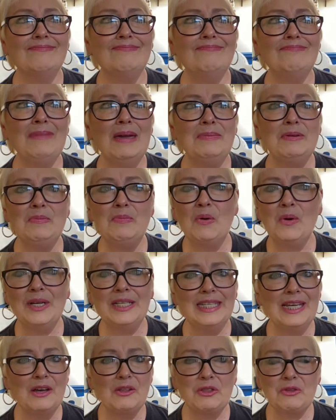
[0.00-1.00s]
maybe
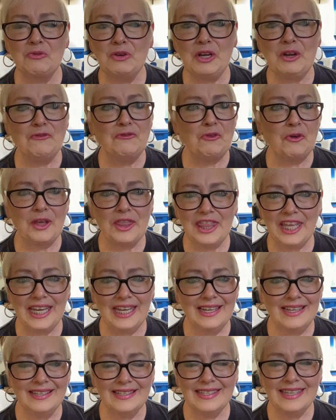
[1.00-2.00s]
point out three or four
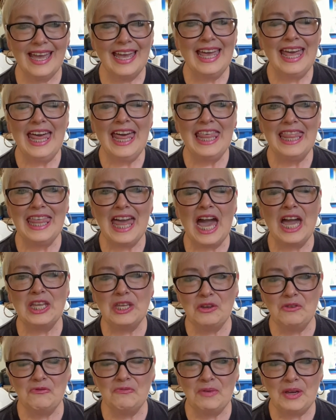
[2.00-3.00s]
things that
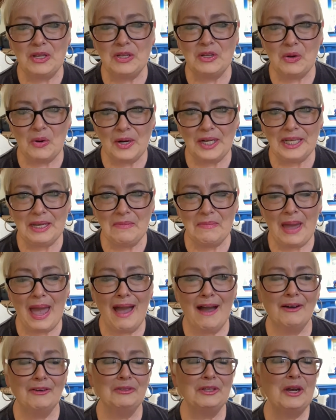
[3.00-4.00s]
you've been naughty
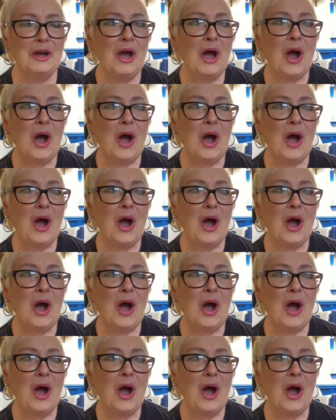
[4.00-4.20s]
about